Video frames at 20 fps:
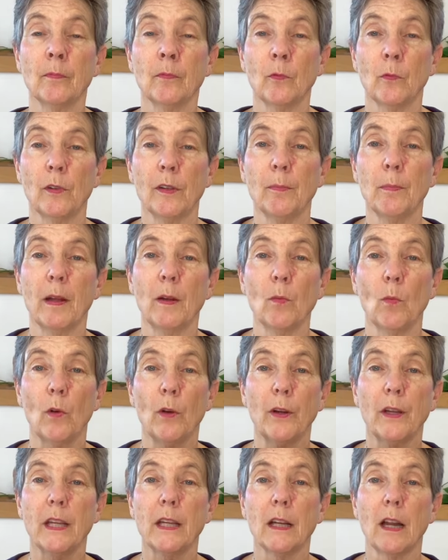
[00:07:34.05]
We've been
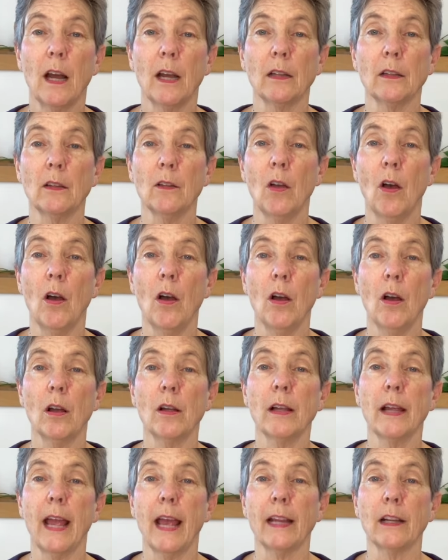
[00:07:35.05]
working on
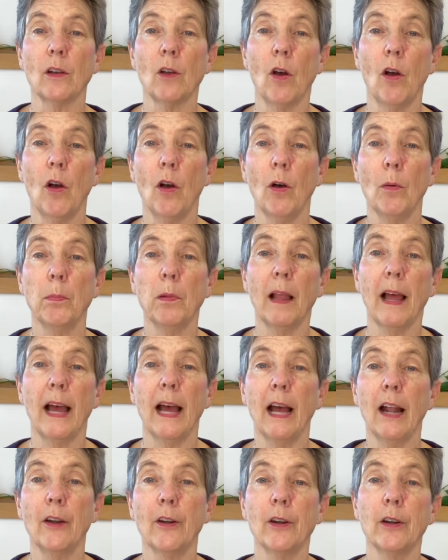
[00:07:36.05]
lung and
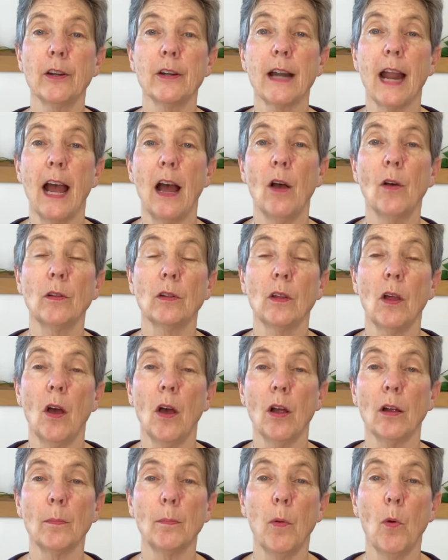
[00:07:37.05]
gallbladder, now
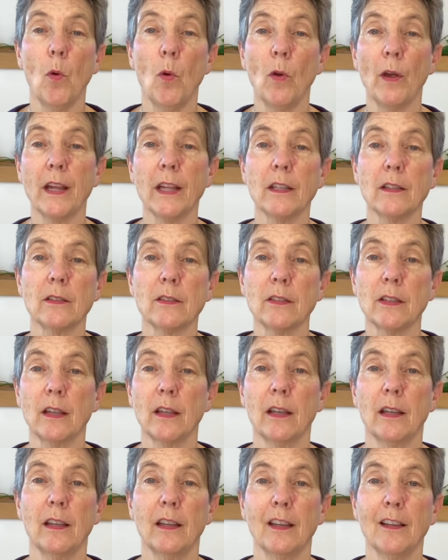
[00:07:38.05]
lung points.
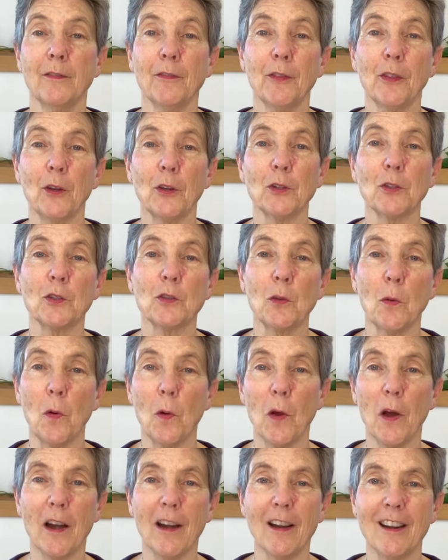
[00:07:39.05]
If they're
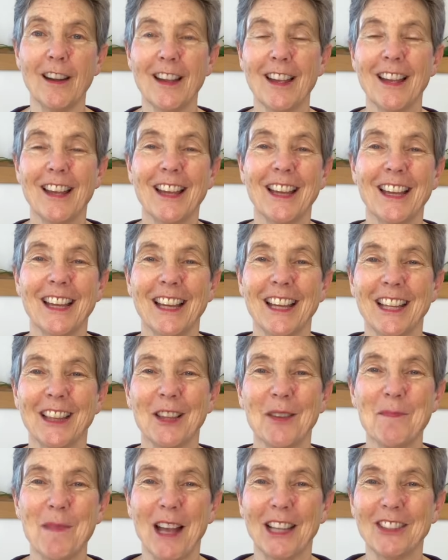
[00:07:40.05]
sore,
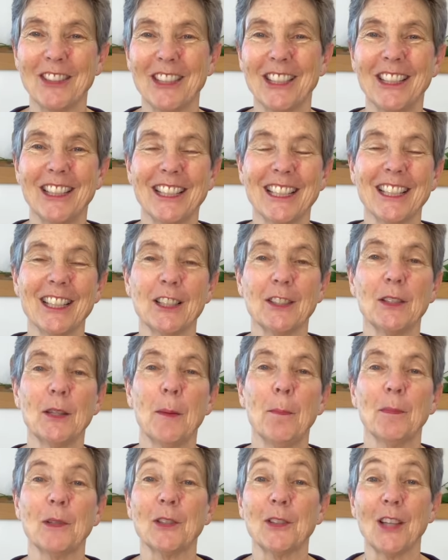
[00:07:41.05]
the message is
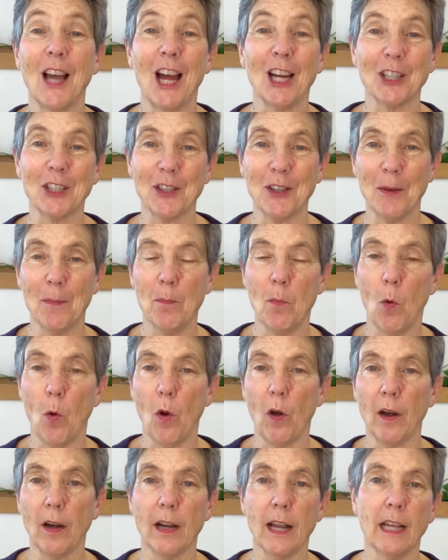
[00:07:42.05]
massage them
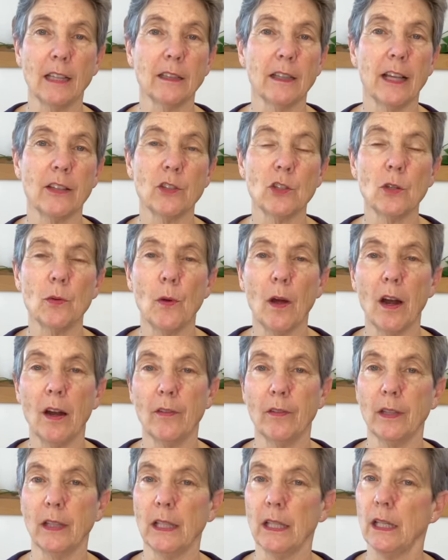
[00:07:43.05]
more. Unless you
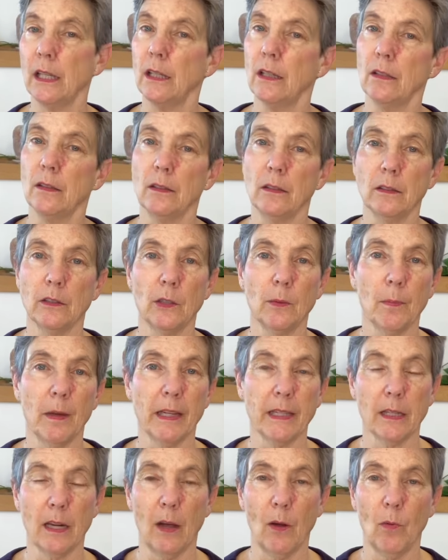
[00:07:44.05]
are really ill, you
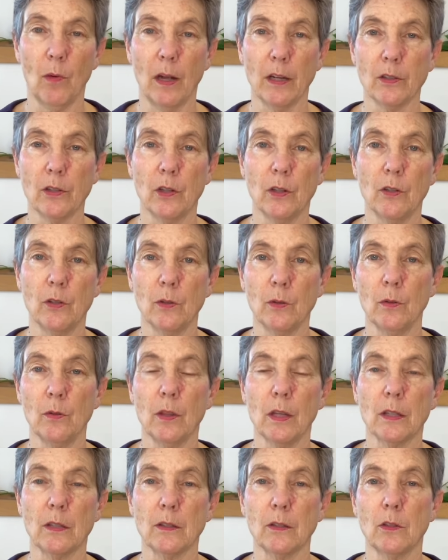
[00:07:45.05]
might not want to do
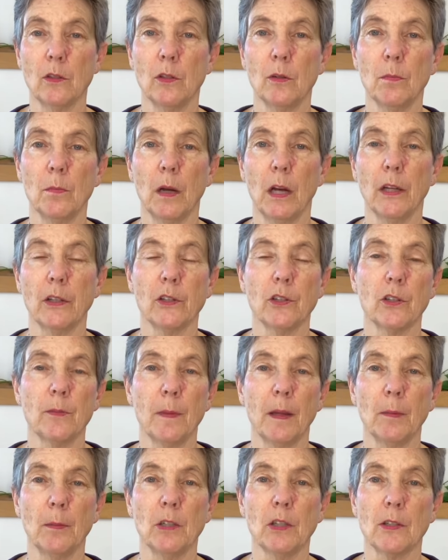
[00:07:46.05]
this too much.
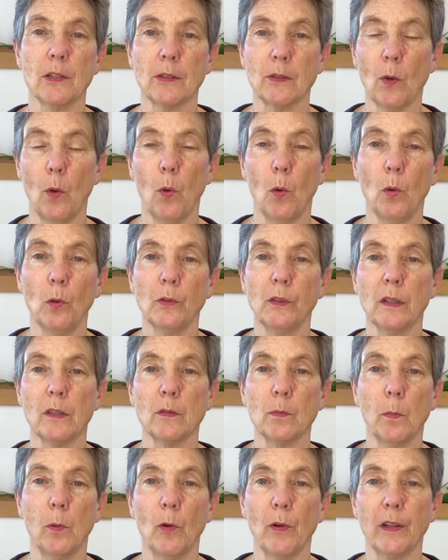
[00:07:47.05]
Maybe just hold
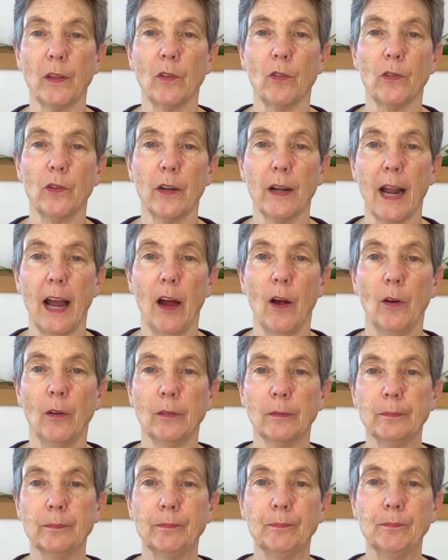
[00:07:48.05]
these points for now.